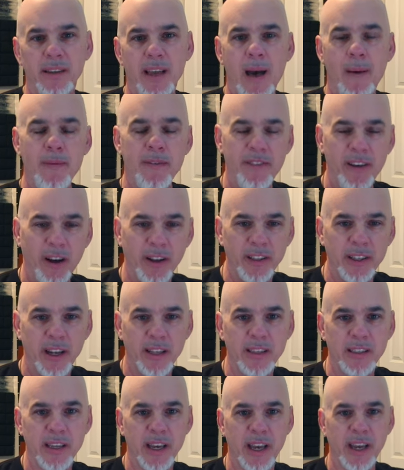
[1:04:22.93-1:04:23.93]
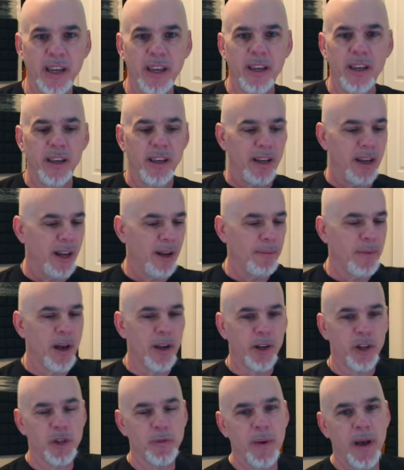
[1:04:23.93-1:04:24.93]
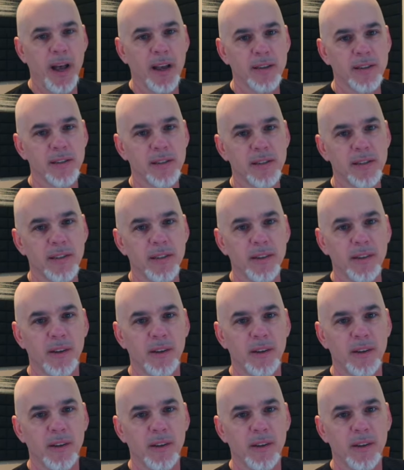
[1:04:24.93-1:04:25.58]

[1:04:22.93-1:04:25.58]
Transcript: Happy Valentine's Day. Um, hug your spouse.